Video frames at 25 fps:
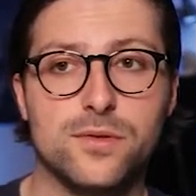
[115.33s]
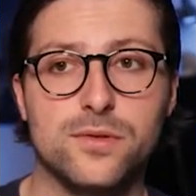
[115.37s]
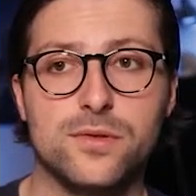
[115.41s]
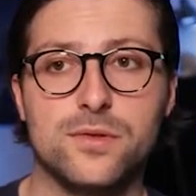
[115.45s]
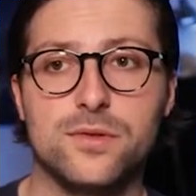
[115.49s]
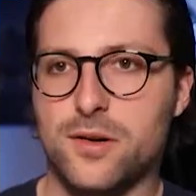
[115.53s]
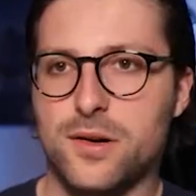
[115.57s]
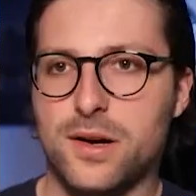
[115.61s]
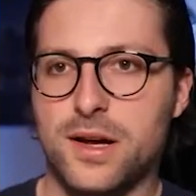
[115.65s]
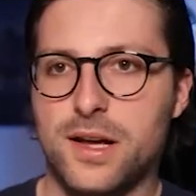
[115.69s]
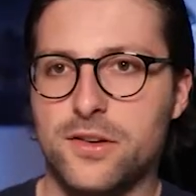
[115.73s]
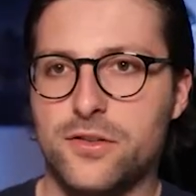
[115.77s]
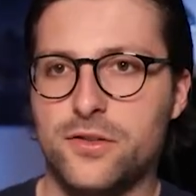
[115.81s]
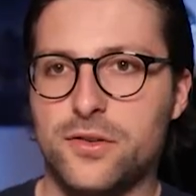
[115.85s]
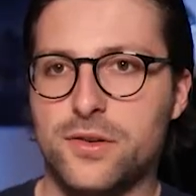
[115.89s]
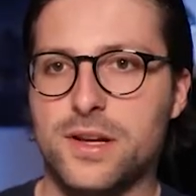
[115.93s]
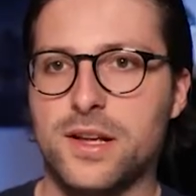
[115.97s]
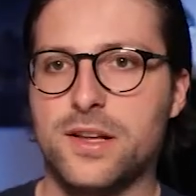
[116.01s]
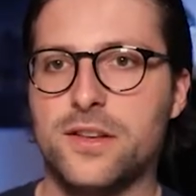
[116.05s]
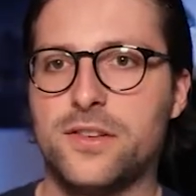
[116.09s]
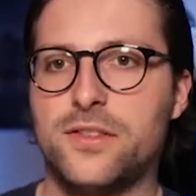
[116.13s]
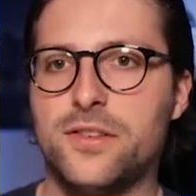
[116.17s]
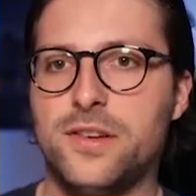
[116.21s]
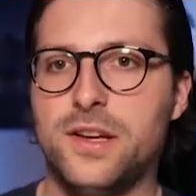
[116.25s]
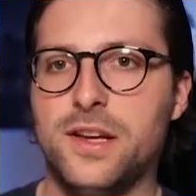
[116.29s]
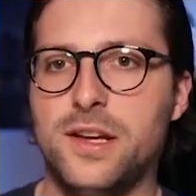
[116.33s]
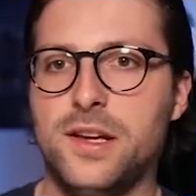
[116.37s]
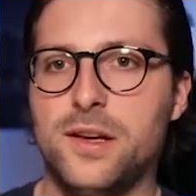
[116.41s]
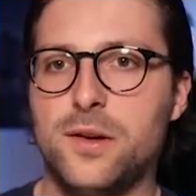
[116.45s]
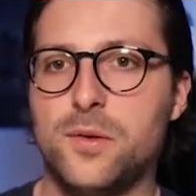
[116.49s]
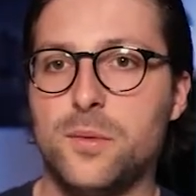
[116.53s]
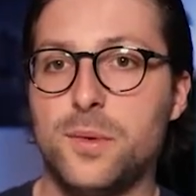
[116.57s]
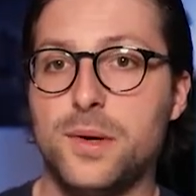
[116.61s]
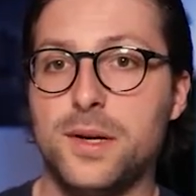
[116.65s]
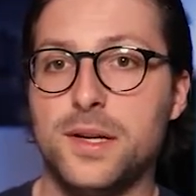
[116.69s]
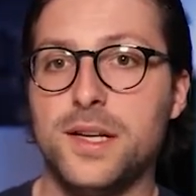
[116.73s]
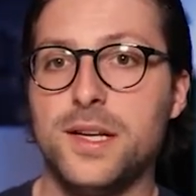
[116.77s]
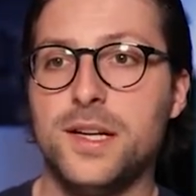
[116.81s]
Now, as you can see,
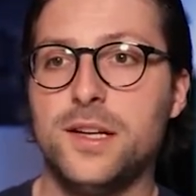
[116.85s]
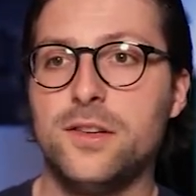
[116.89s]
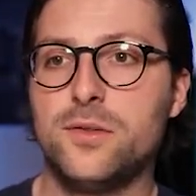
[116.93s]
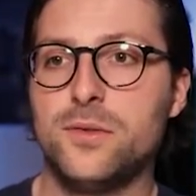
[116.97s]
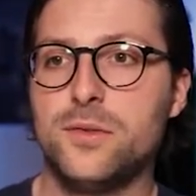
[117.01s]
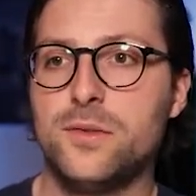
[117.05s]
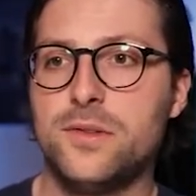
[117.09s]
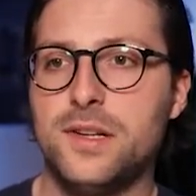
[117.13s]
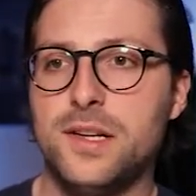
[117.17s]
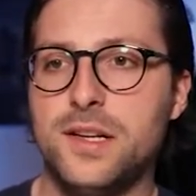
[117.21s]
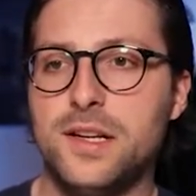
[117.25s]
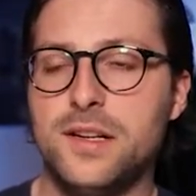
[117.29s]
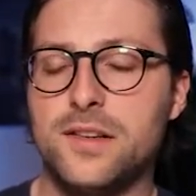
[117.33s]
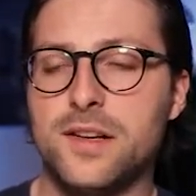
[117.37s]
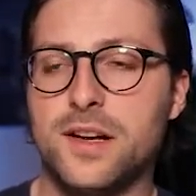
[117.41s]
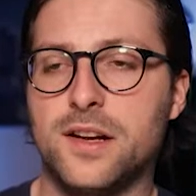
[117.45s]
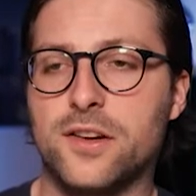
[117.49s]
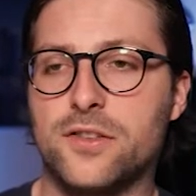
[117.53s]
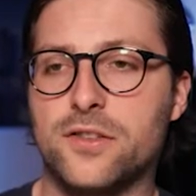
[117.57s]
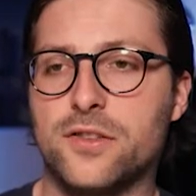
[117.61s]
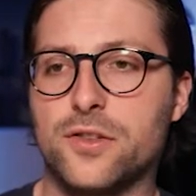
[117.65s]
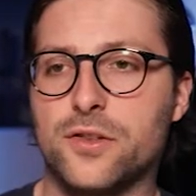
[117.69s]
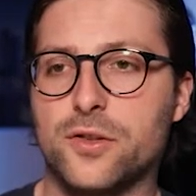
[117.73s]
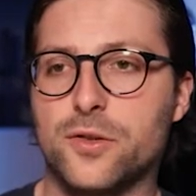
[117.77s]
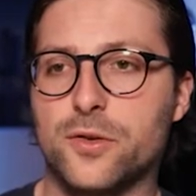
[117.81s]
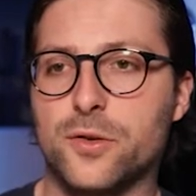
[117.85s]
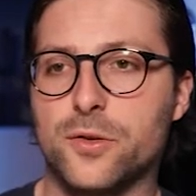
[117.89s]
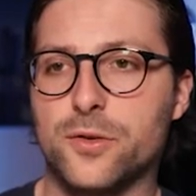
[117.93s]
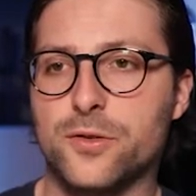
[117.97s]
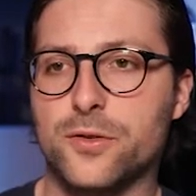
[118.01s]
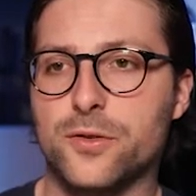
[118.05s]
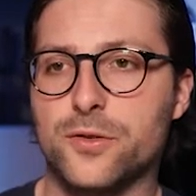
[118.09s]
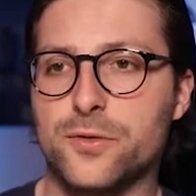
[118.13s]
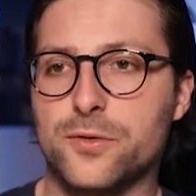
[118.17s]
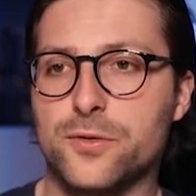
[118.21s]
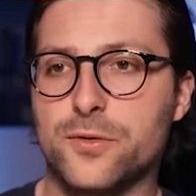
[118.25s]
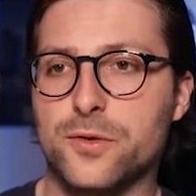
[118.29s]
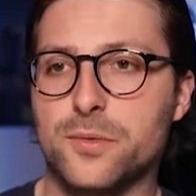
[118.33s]
we need to detach the
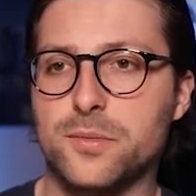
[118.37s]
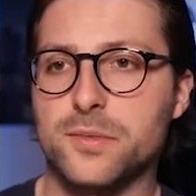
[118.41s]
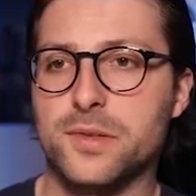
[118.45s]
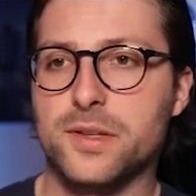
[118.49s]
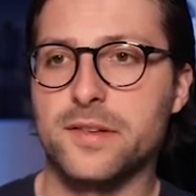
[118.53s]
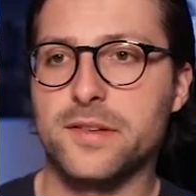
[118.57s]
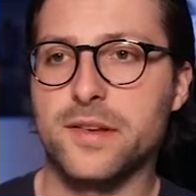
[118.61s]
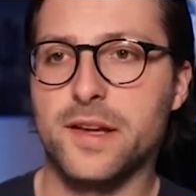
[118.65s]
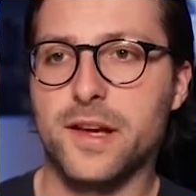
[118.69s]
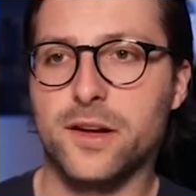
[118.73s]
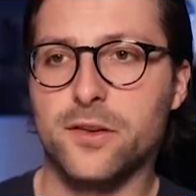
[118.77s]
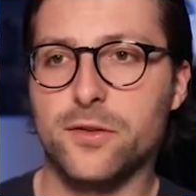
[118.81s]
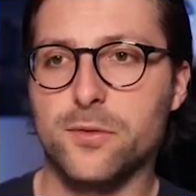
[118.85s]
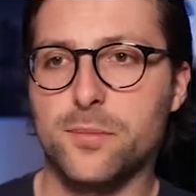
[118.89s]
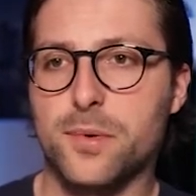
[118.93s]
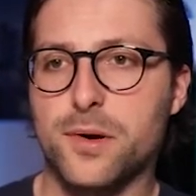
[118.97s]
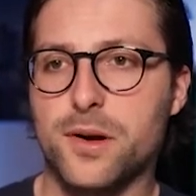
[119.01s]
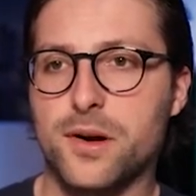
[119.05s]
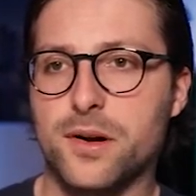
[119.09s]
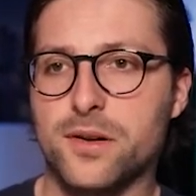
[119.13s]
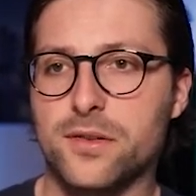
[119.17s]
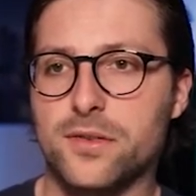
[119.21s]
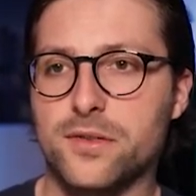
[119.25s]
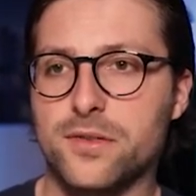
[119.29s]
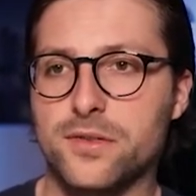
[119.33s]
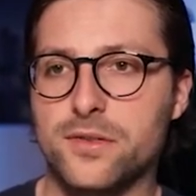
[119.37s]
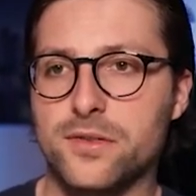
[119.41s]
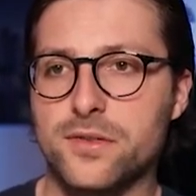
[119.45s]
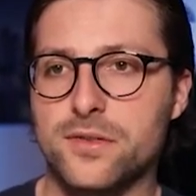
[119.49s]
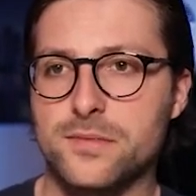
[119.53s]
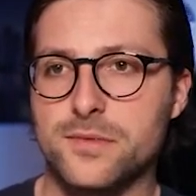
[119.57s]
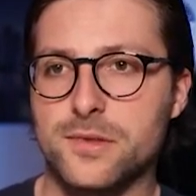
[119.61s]
cursor from the text box.